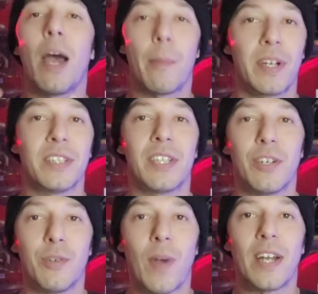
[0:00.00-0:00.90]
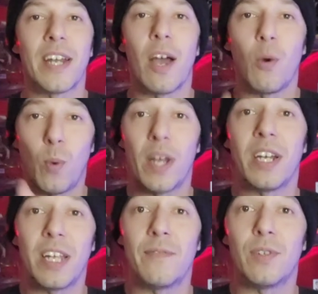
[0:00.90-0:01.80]
I'm going to tell you right now,
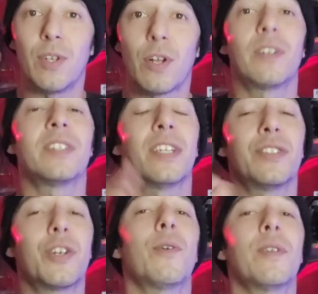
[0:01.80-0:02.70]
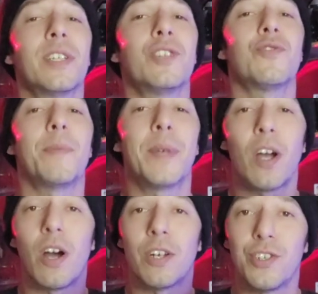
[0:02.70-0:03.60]
When Evil Lurks, that's currently
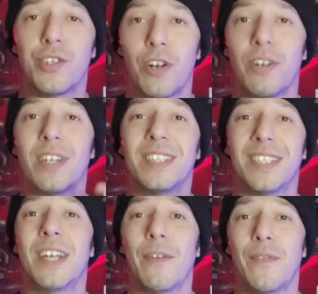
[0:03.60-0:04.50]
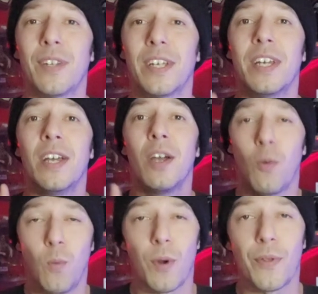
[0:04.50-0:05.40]
streaming on Shudder, is definitely
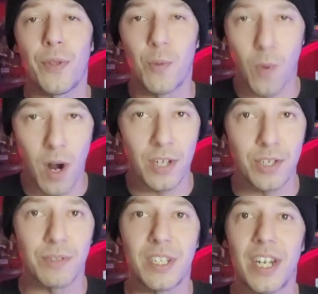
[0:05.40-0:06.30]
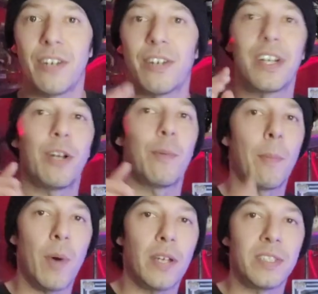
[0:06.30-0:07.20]
worth the watch. So today you're going to hear
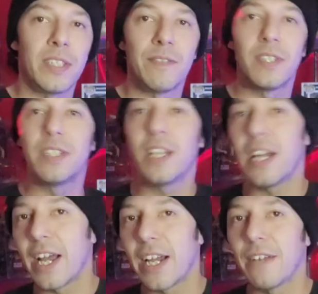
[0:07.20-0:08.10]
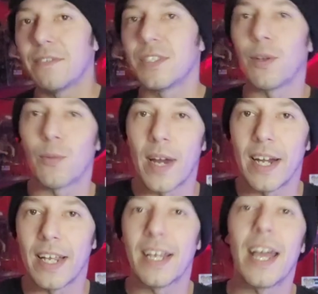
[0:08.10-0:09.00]
my positives, the negatives, the
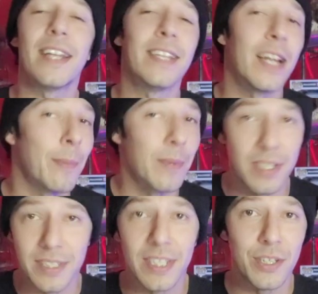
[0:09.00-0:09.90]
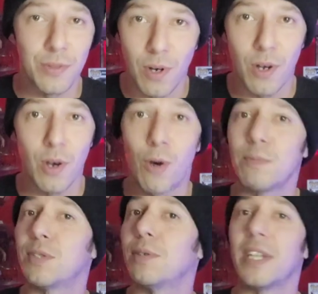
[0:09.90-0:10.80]
rating, and then I'm going to send you all
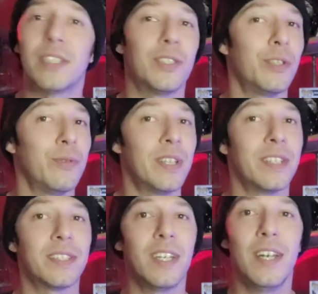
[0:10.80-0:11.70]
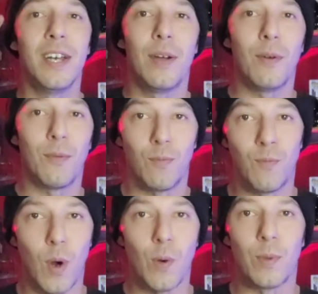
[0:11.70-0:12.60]
home. So let's do this.
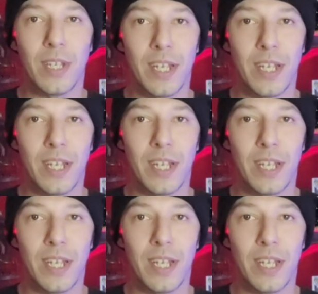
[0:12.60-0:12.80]
Roll